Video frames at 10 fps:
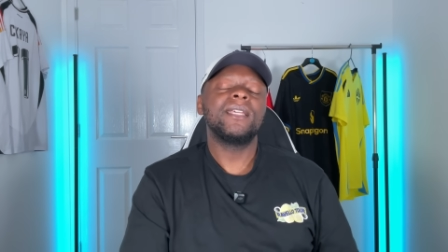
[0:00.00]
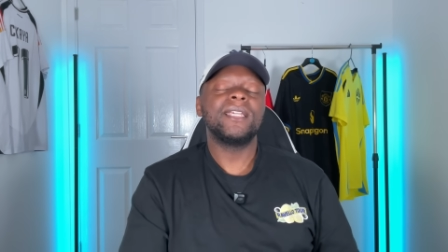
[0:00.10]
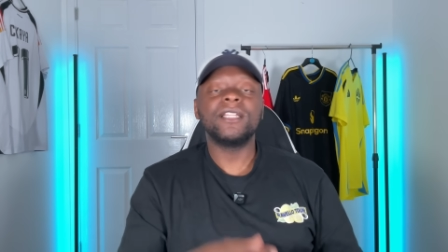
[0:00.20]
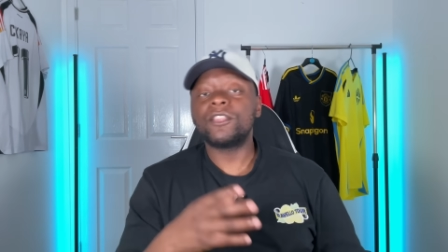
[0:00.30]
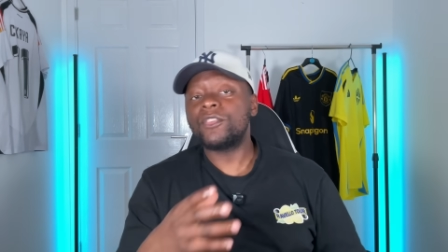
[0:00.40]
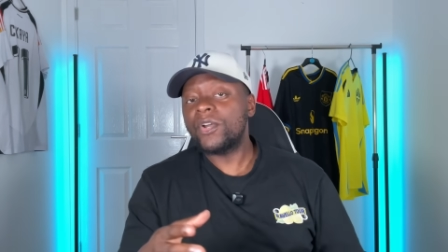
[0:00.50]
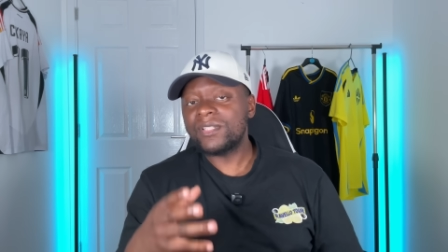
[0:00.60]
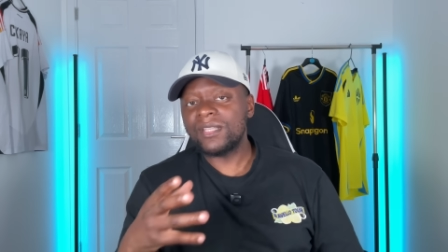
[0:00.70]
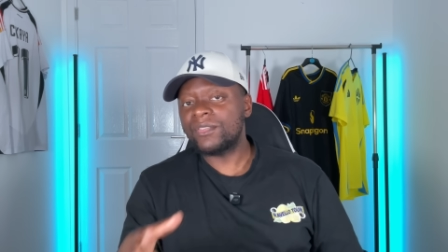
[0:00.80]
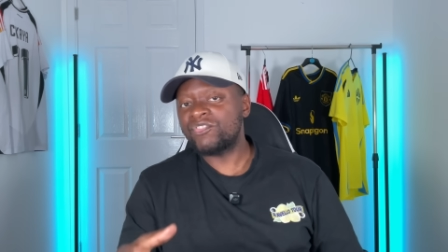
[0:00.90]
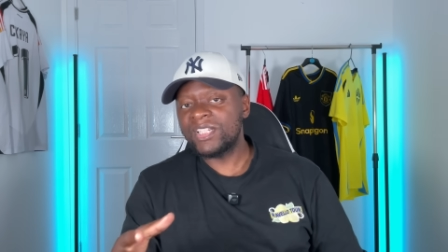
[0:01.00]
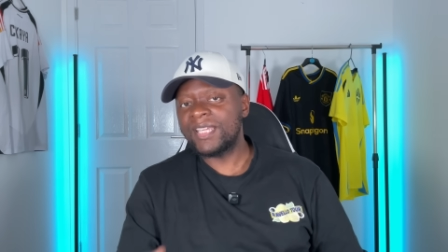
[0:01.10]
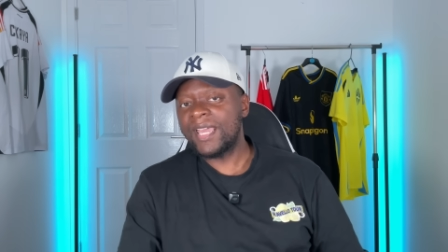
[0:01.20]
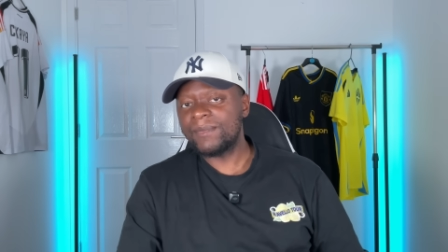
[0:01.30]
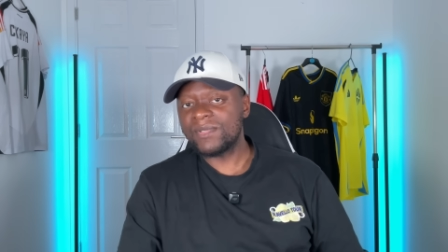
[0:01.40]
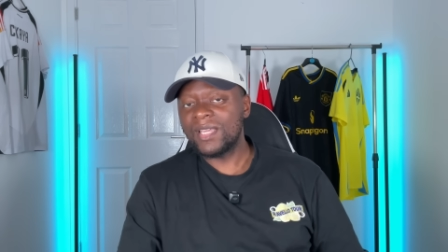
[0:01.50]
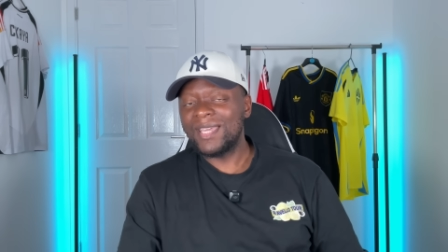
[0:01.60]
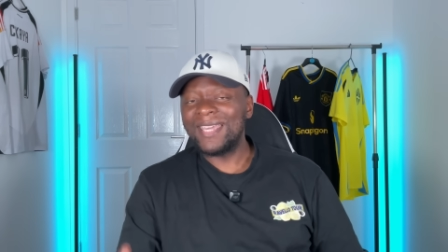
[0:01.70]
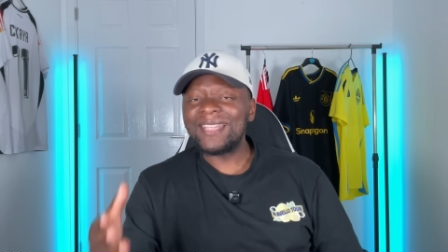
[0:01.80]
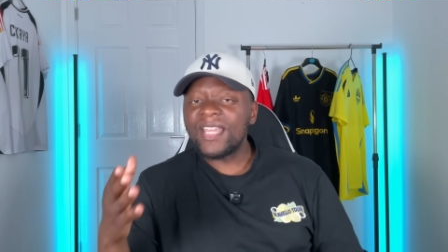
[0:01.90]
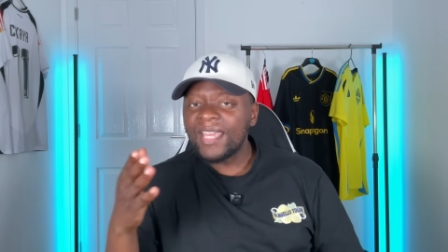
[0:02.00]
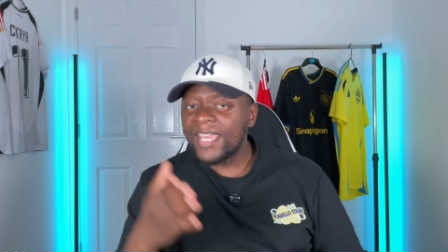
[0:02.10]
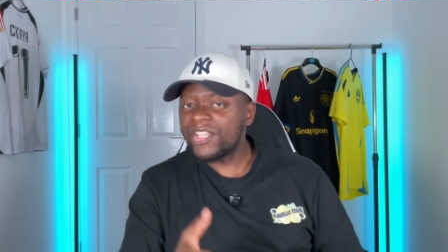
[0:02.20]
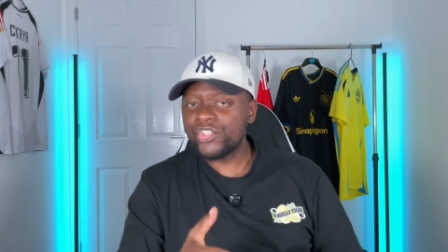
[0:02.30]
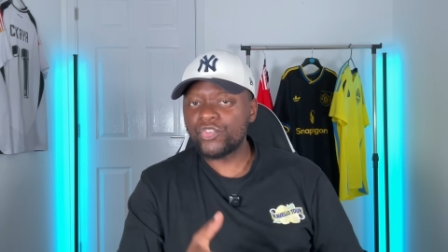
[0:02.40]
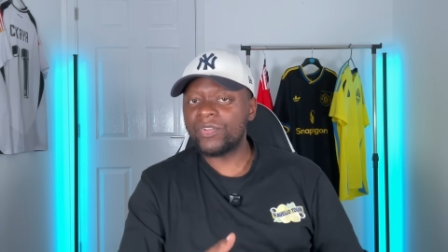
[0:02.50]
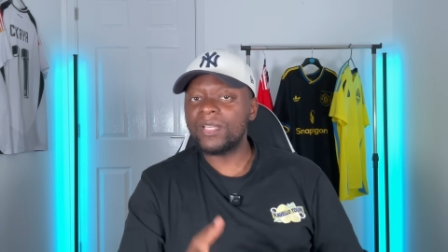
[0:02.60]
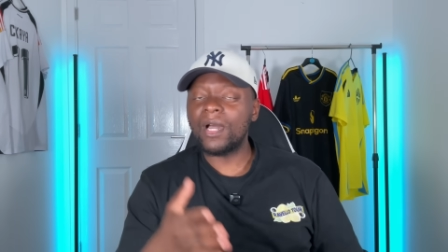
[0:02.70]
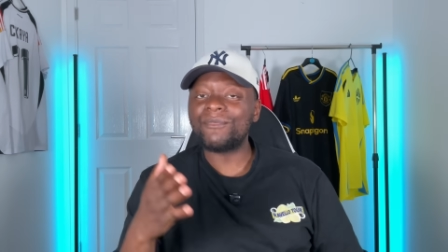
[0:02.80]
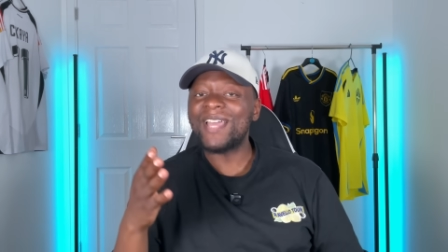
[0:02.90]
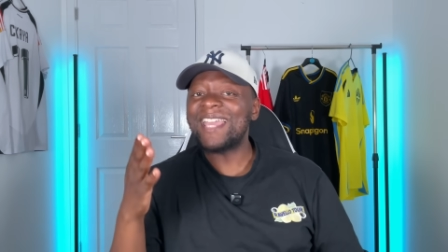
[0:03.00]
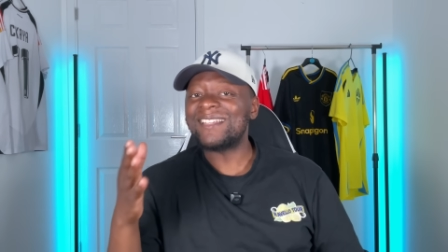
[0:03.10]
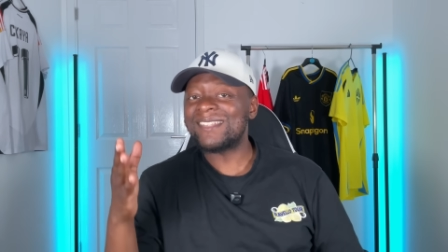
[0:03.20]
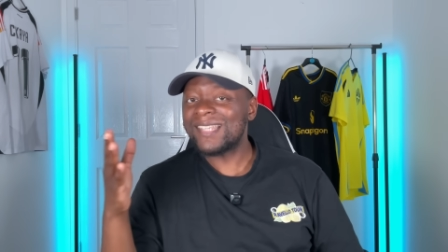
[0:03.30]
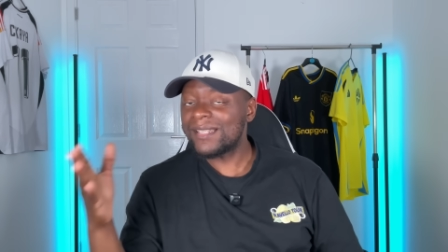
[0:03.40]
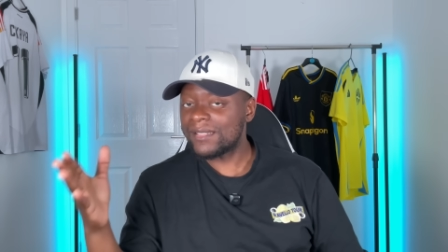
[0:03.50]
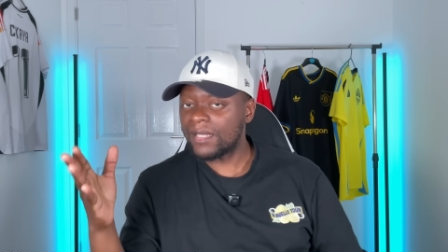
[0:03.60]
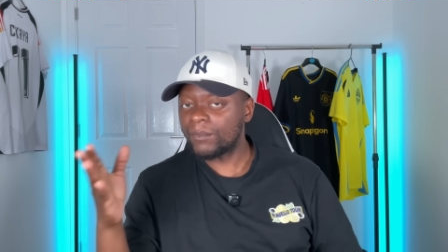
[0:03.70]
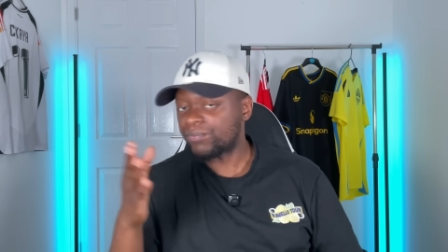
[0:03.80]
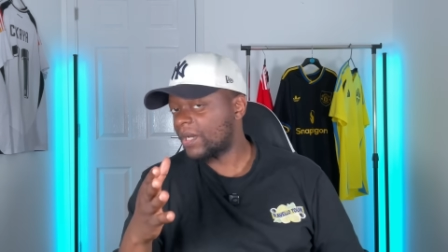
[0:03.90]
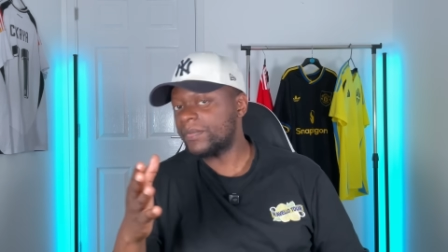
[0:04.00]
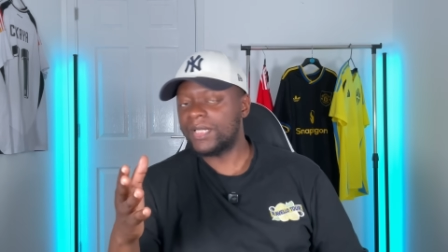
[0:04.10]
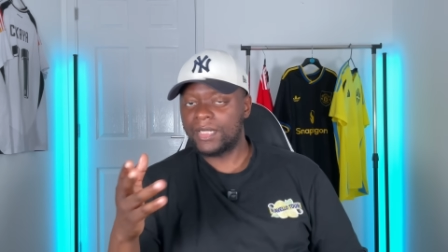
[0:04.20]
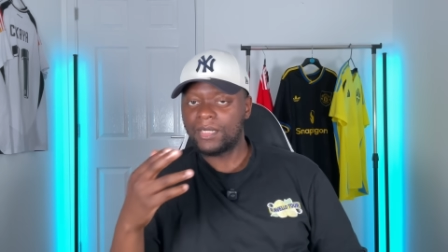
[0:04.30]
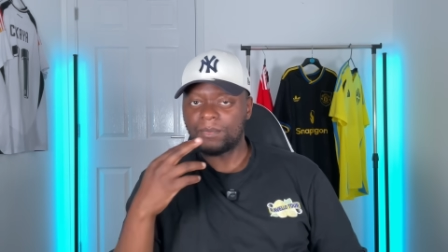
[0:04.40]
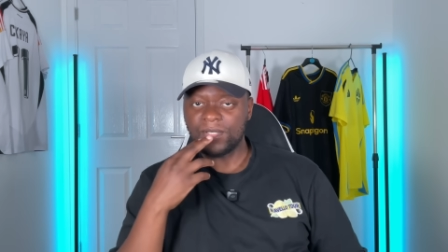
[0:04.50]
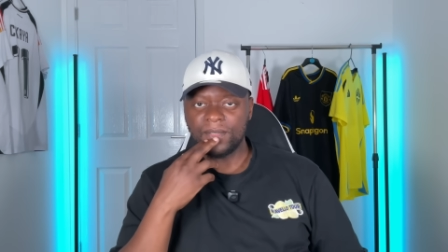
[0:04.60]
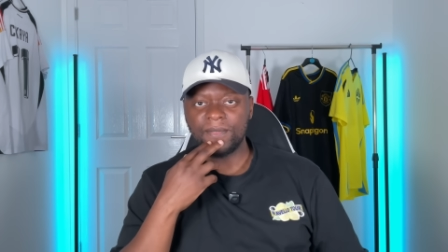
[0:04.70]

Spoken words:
in 33 games in the history of existing Premier League clubs.